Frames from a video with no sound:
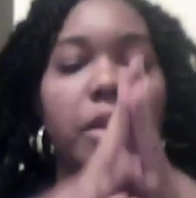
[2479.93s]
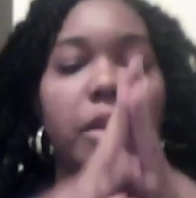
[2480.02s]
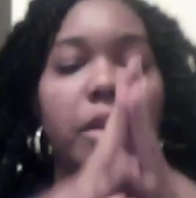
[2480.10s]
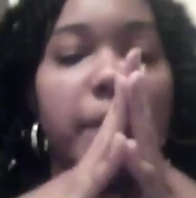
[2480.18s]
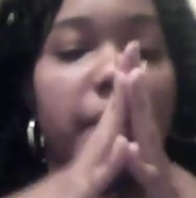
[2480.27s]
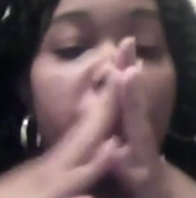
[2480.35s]

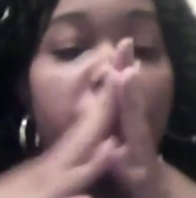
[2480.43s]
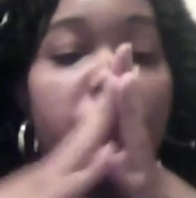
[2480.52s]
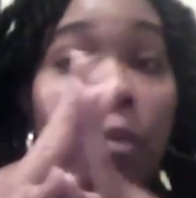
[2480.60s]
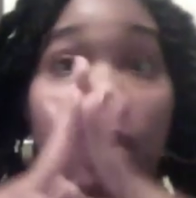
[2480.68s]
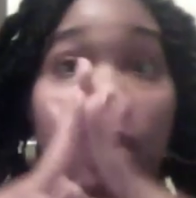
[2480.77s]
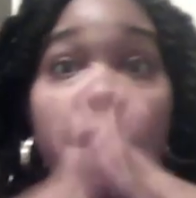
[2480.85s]
But
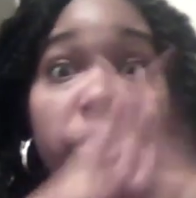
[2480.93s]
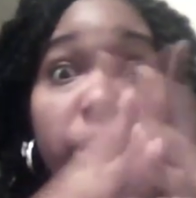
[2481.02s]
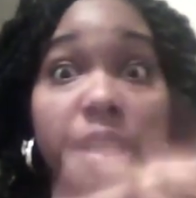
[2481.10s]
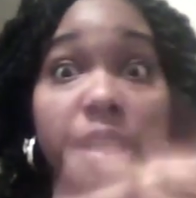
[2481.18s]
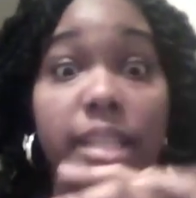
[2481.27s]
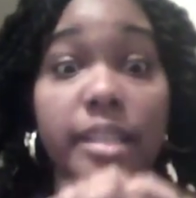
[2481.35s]
from what
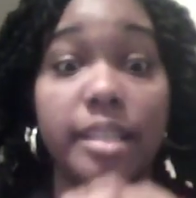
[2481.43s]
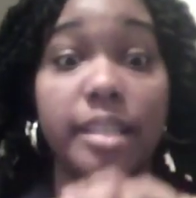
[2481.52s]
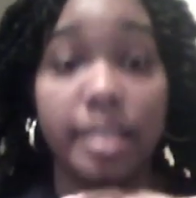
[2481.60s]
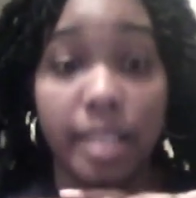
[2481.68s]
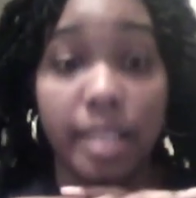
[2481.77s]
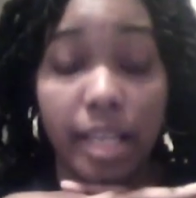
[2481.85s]
we did
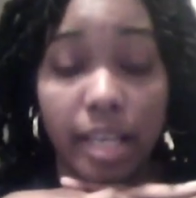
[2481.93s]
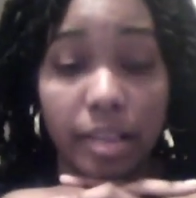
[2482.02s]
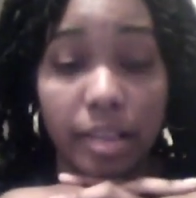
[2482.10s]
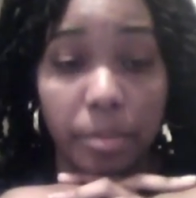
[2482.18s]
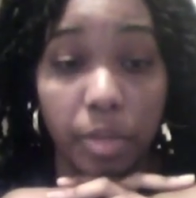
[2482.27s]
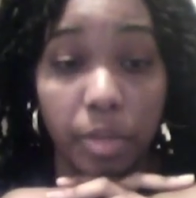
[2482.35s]
see
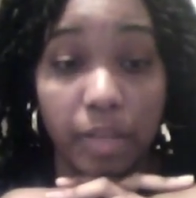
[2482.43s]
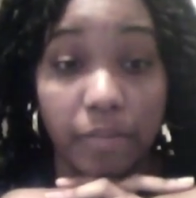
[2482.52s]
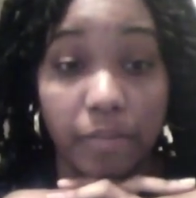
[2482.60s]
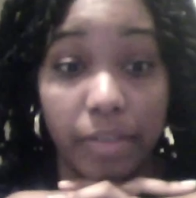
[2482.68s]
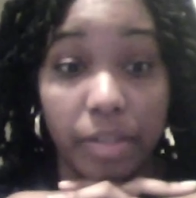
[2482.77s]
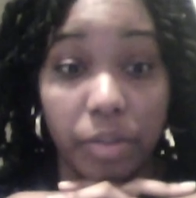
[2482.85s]
in the
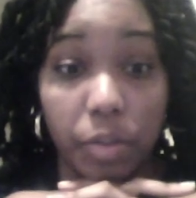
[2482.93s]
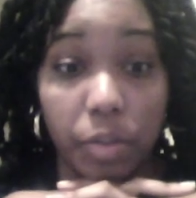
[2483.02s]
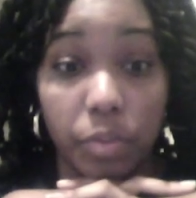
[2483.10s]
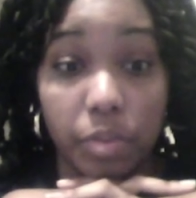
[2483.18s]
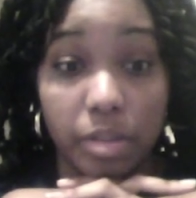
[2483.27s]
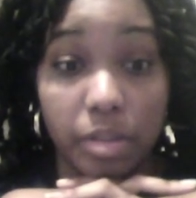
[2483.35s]

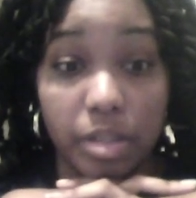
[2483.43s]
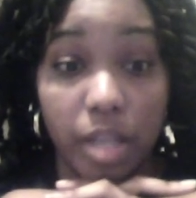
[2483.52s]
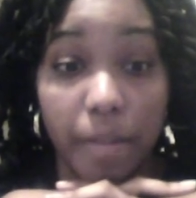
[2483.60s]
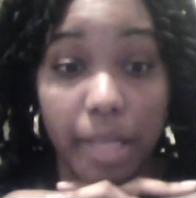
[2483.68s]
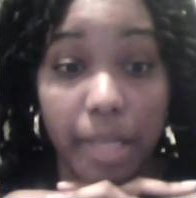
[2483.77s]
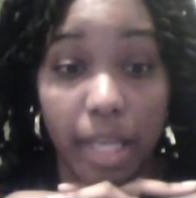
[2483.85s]
previews
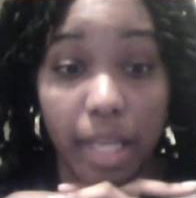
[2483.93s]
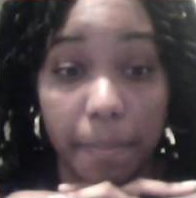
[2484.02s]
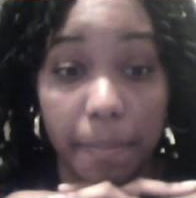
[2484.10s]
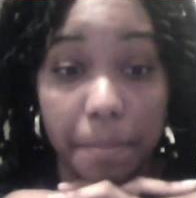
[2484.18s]
coming up,